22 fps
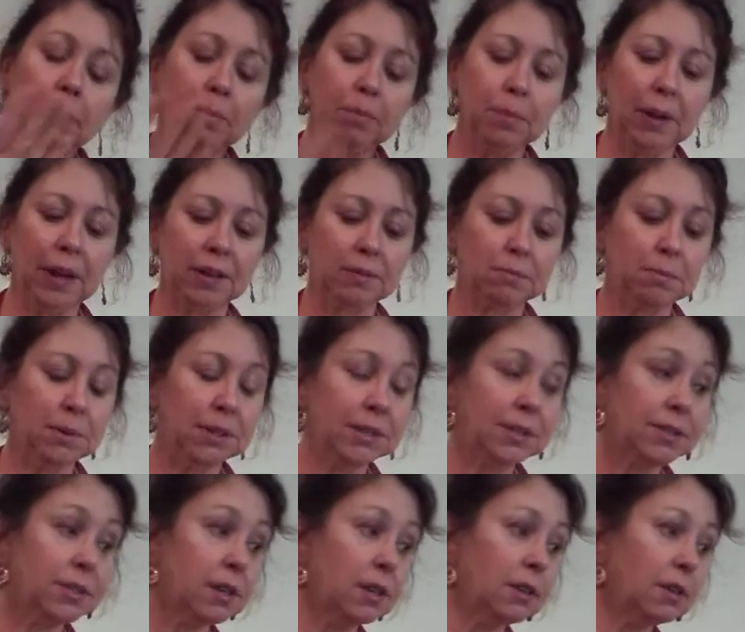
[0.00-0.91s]
Black
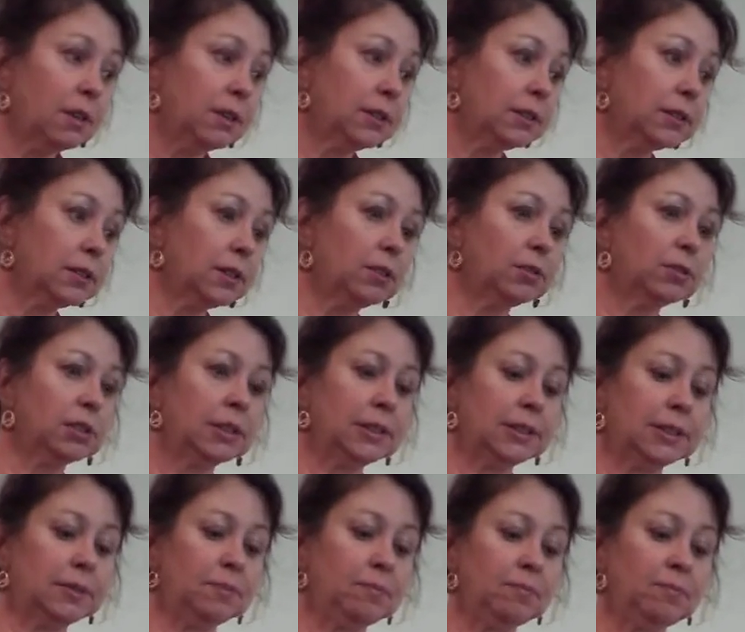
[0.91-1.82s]
mascara.
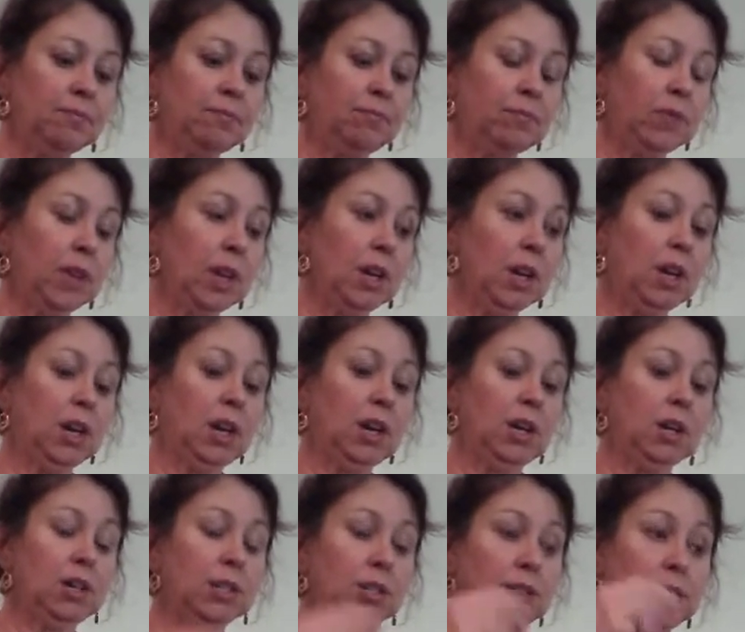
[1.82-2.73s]
Okay.
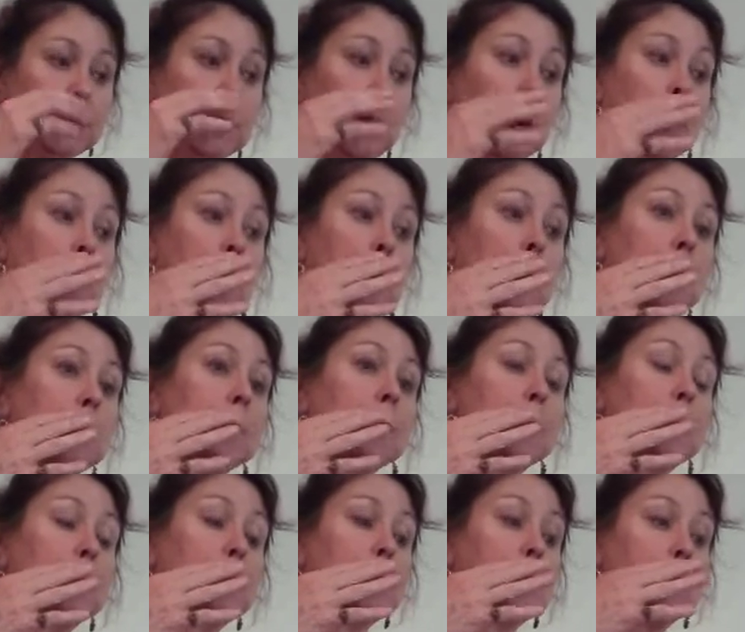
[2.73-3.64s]
So,
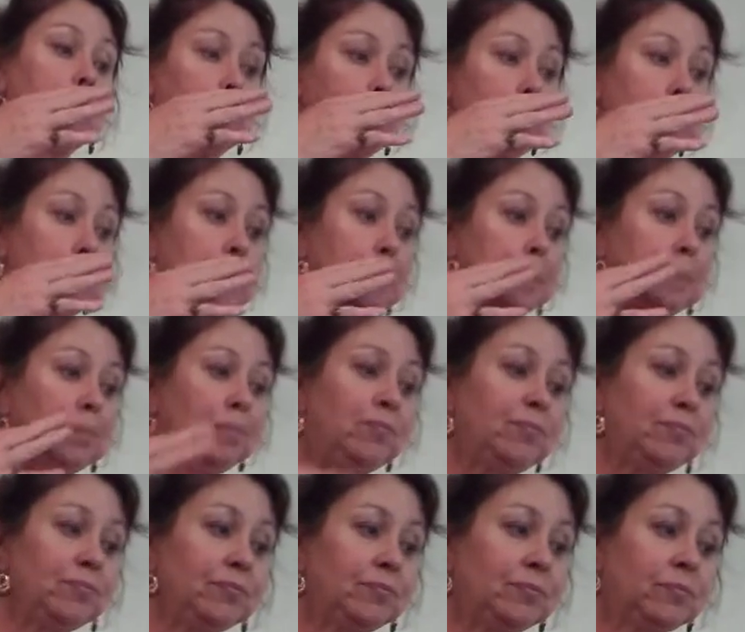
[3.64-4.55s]

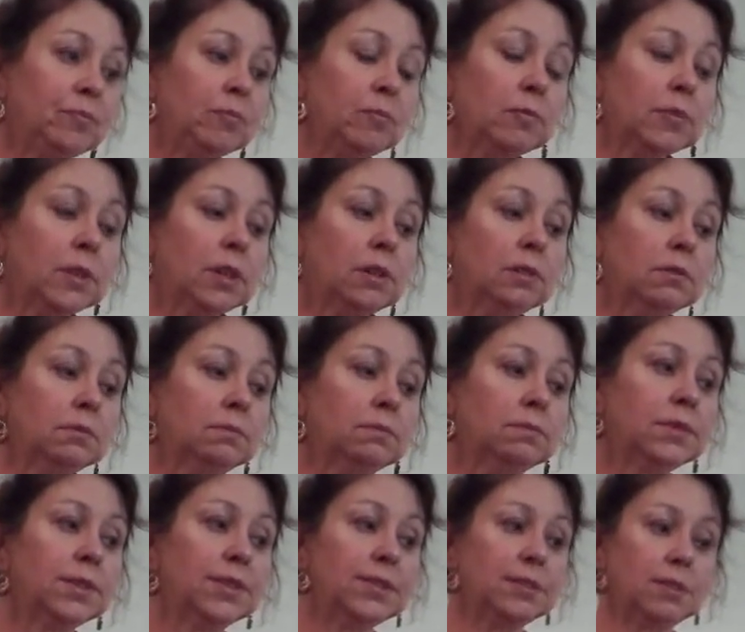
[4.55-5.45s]
let's
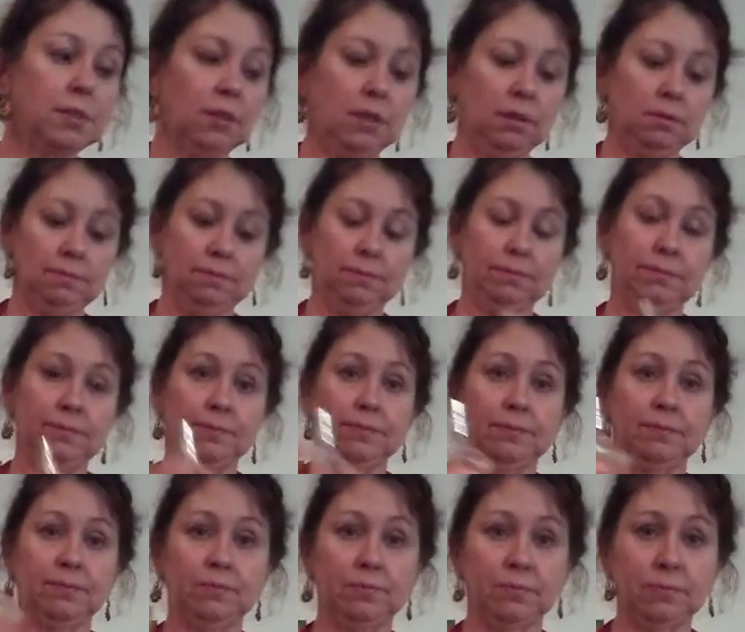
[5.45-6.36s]
see.
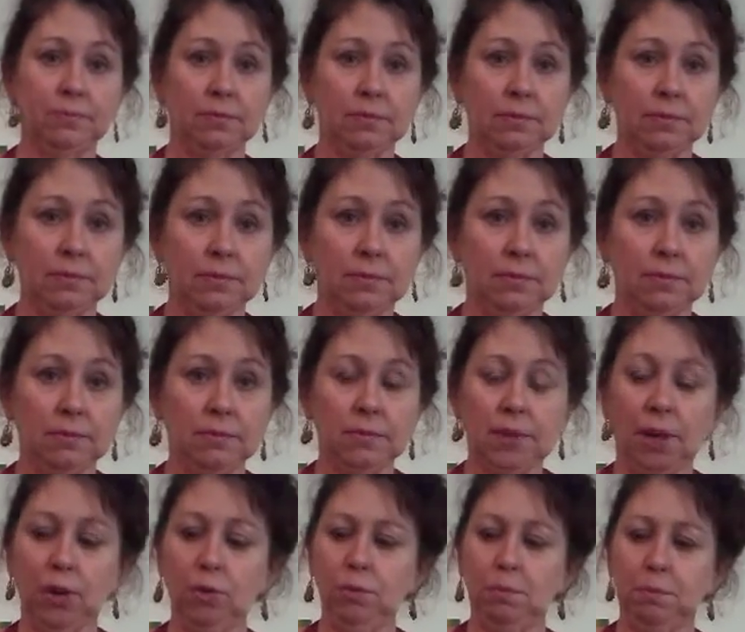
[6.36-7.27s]

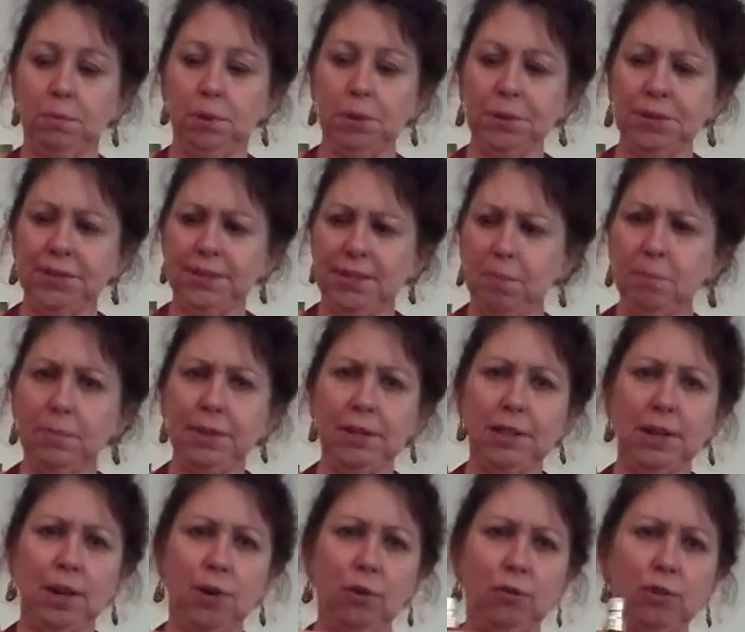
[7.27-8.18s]
Oh, put
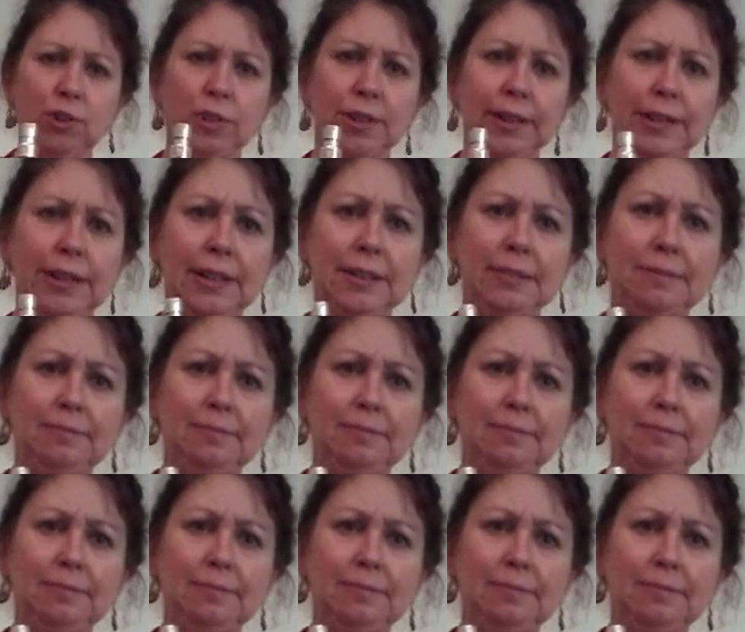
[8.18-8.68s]
something over there.